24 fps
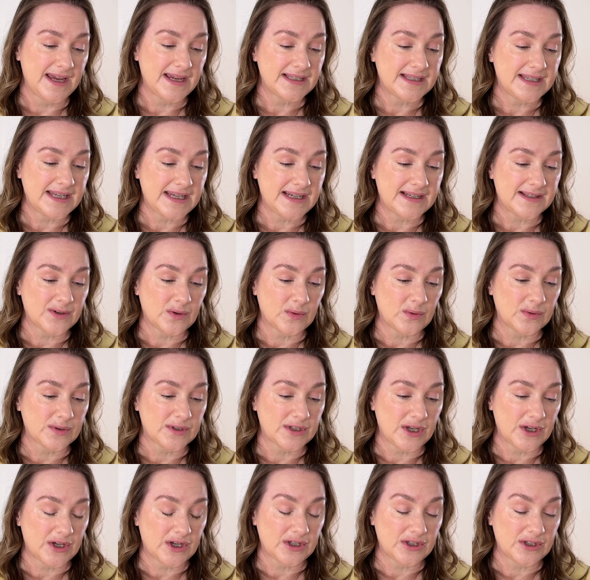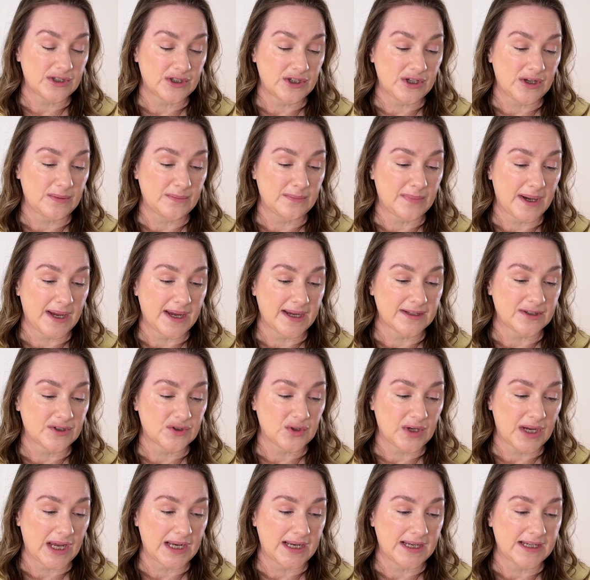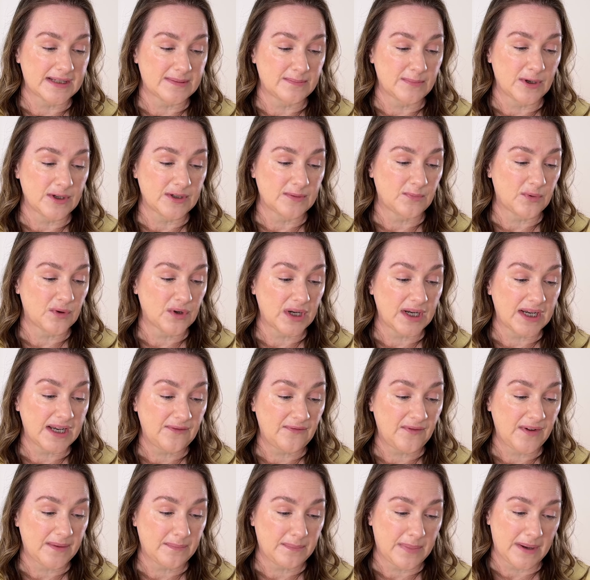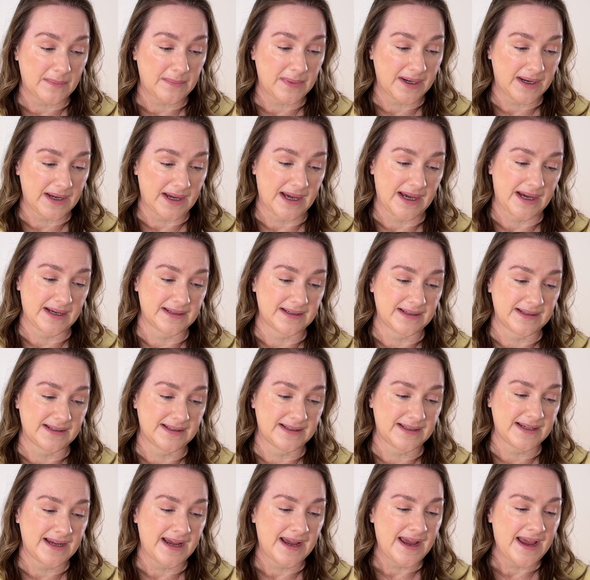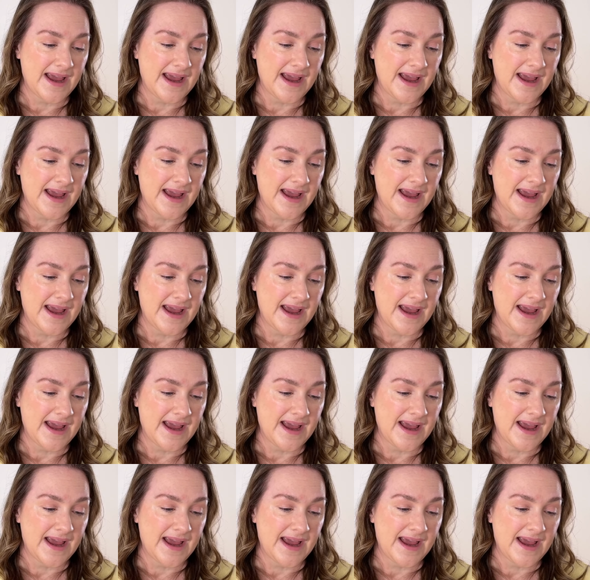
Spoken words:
D is also consumed by Australia's most prolific public artist,